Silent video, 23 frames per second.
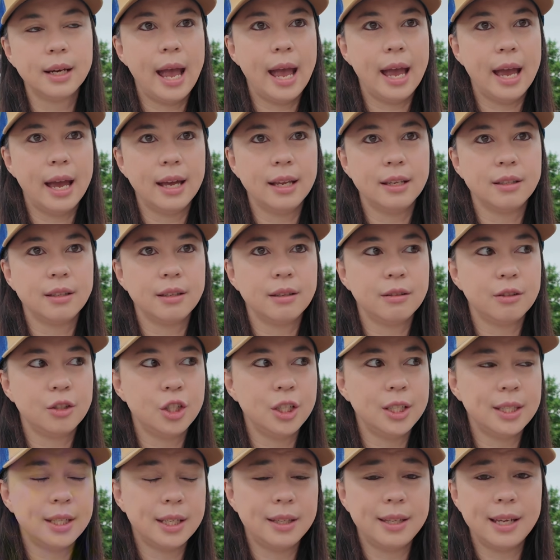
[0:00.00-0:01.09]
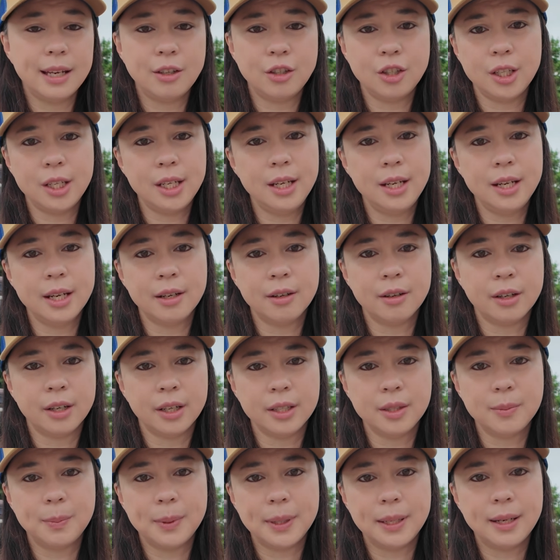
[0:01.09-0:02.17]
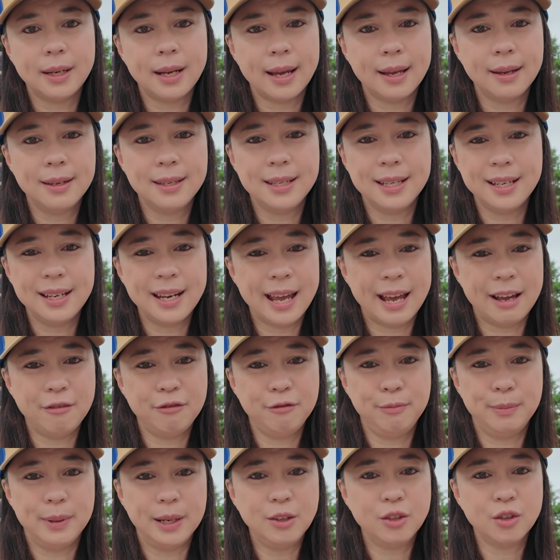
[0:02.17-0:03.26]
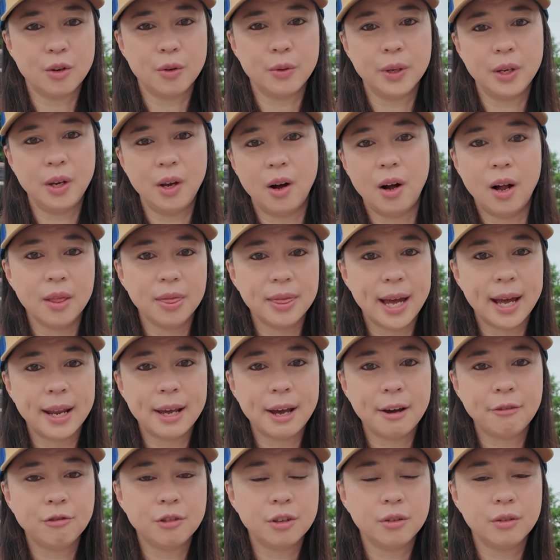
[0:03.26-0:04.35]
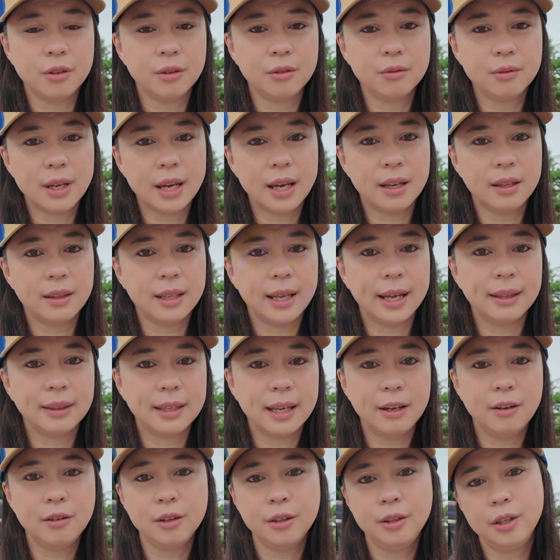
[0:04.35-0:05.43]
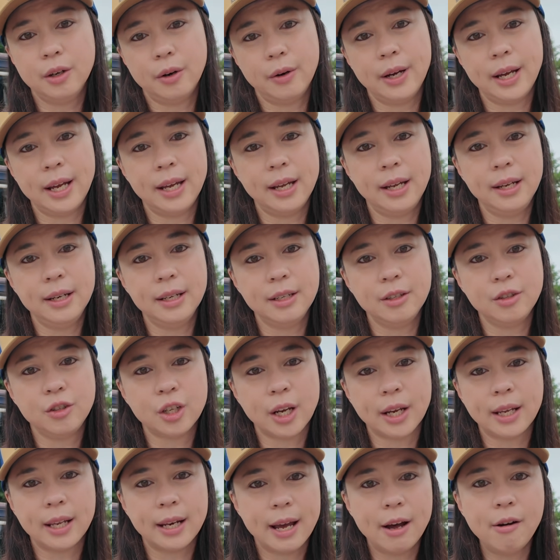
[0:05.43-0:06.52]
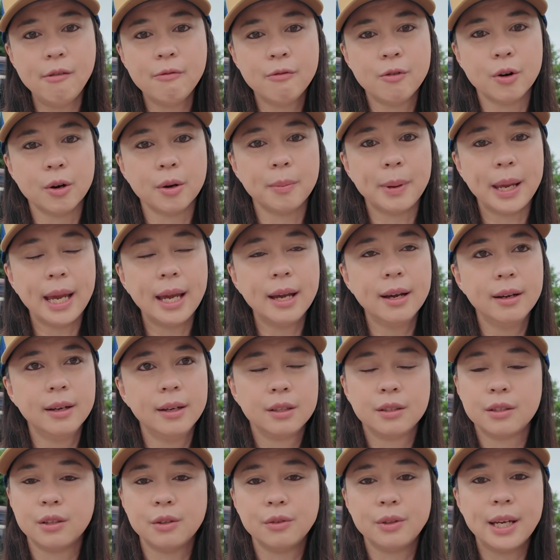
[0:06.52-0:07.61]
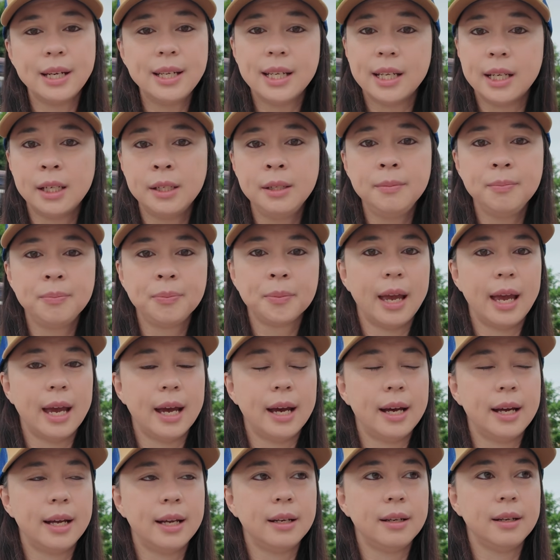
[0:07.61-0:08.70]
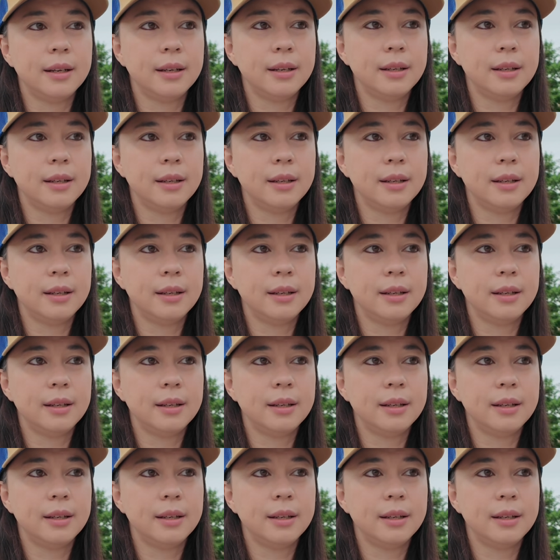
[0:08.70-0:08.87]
And she said that she and her husband didn't have much going on that afternoon and that they could go ahead and check it out for me. So they did, and